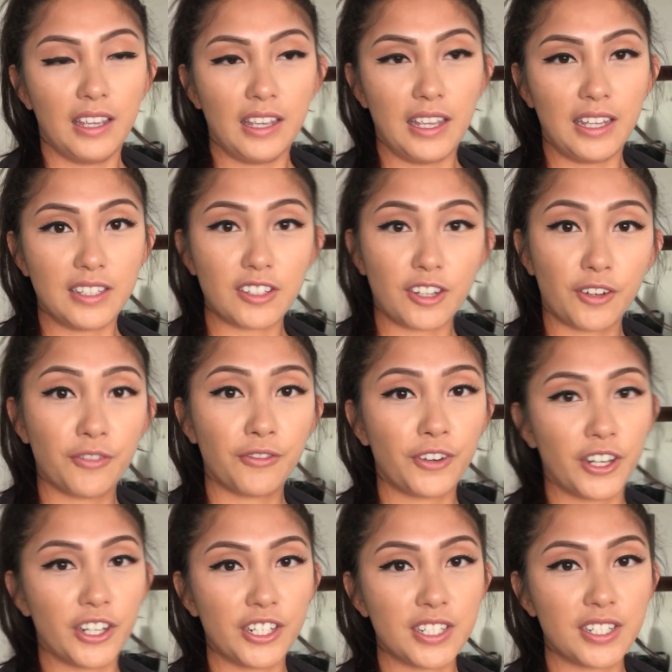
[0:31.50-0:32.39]
it's our
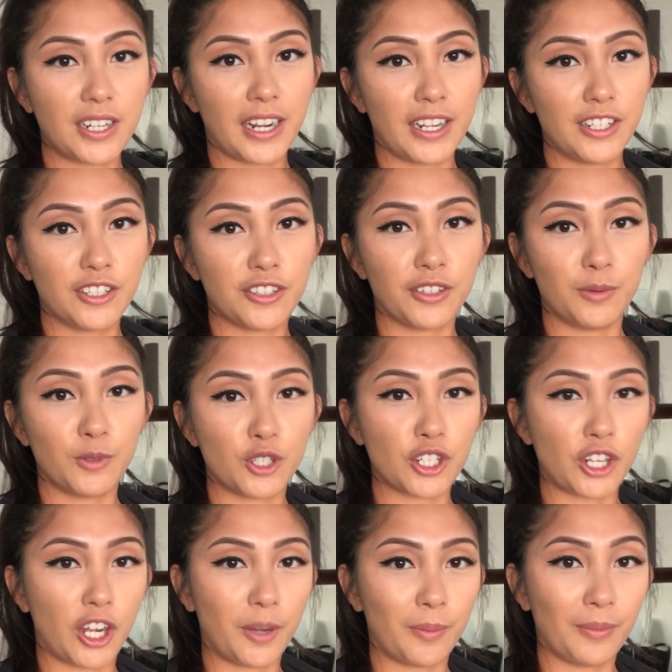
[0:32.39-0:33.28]
first ice cream
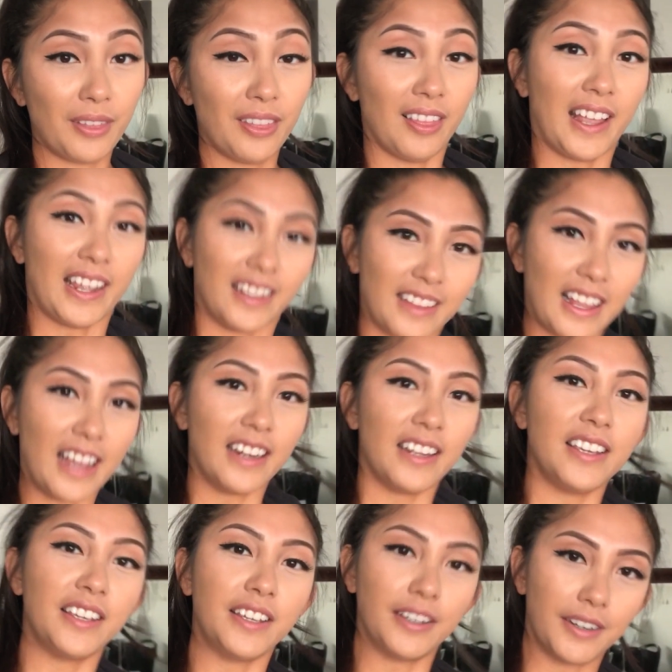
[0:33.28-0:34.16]
shop like
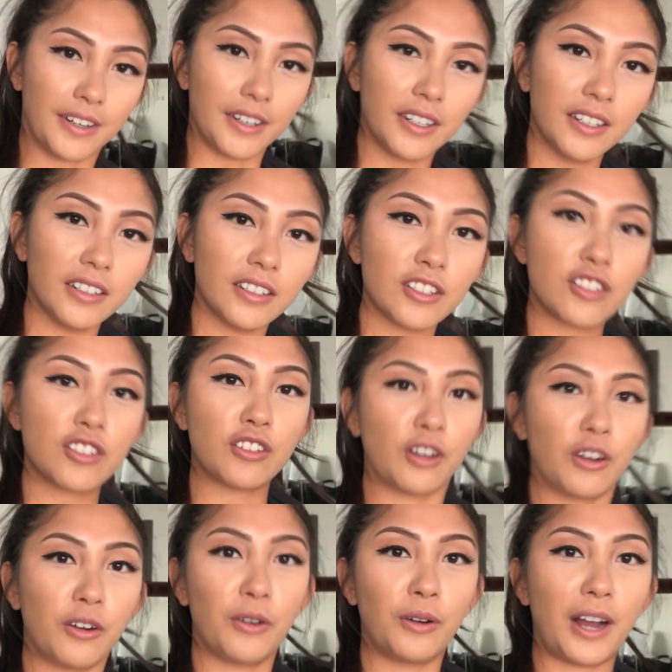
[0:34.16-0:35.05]
that here,
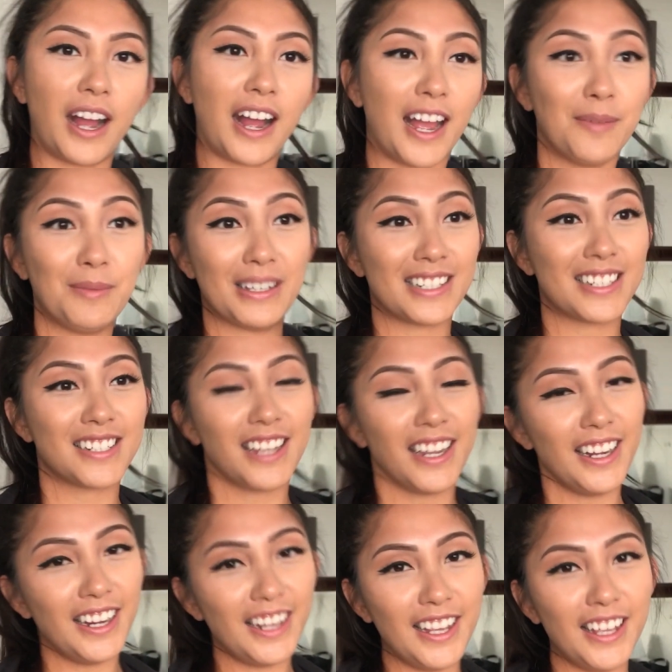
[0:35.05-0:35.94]
so I'm
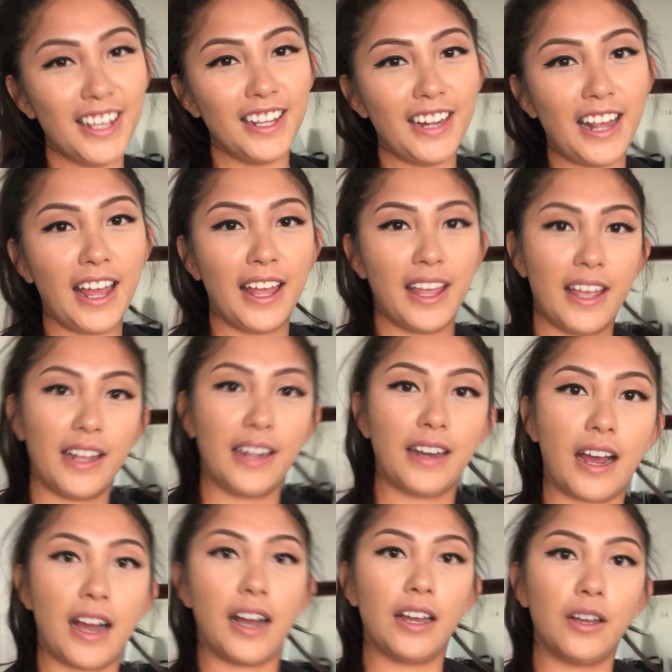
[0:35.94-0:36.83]
excited
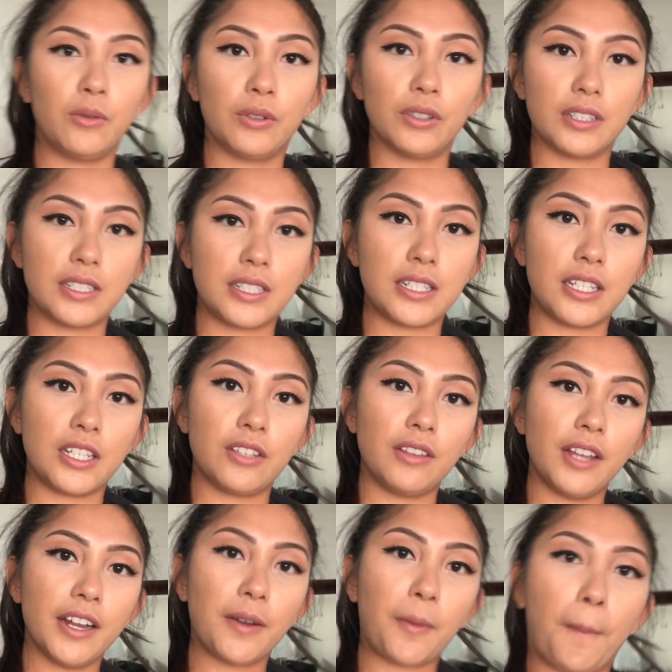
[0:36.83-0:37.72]
and I will see
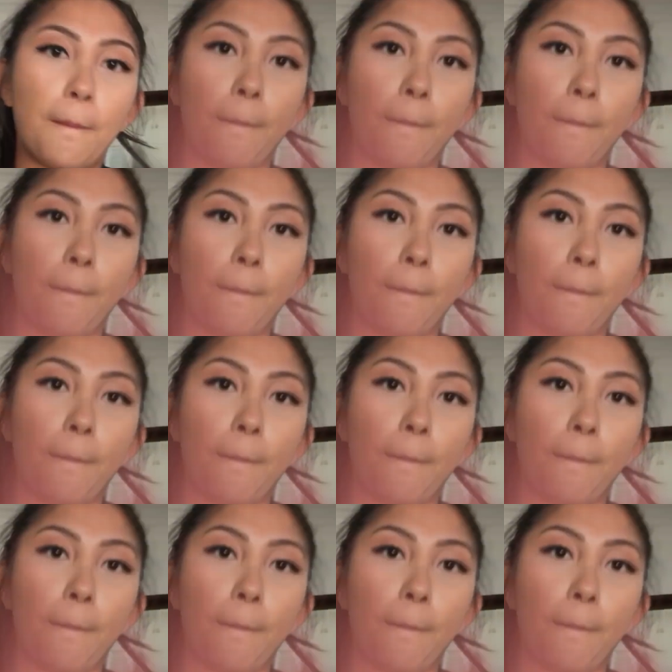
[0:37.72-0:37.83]
you there.